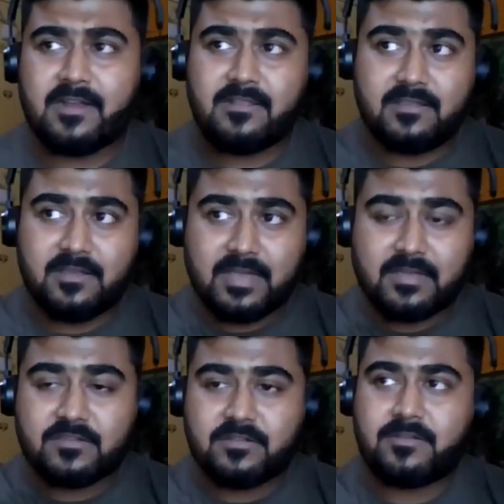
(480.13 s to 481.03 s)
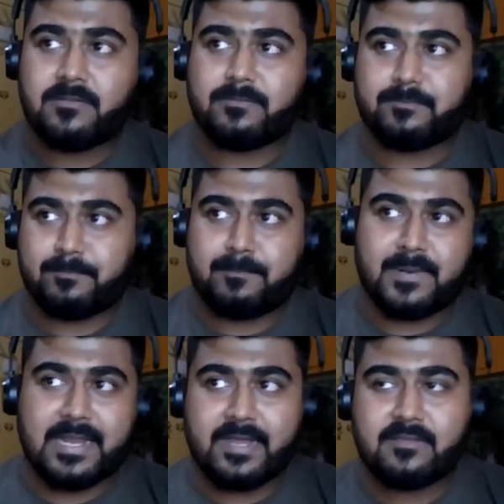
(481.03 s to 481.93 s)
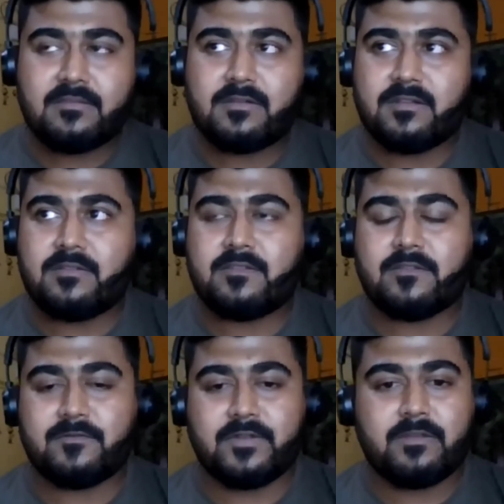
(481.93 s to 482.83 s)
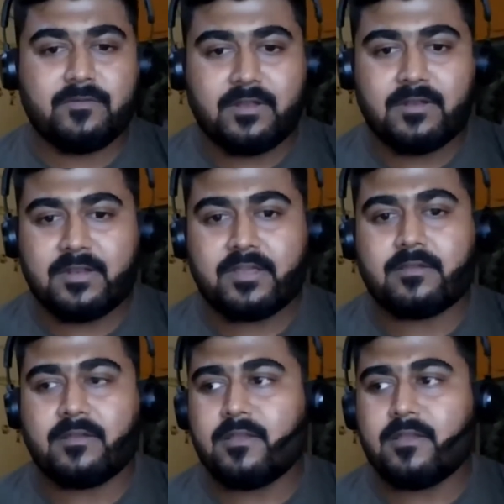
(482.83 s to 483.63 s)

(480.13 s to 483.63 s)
and they actually plan the releases very well like